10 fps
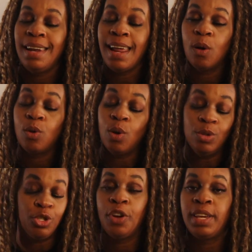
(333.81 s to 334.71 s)
Now,
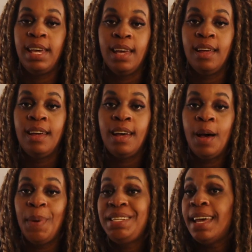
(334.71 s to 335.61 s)
goals are tricky.
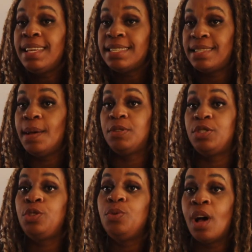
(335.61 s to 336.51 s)
It takes
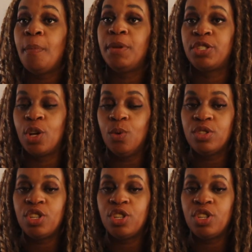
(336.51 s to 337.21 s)
steps to accomplish goals.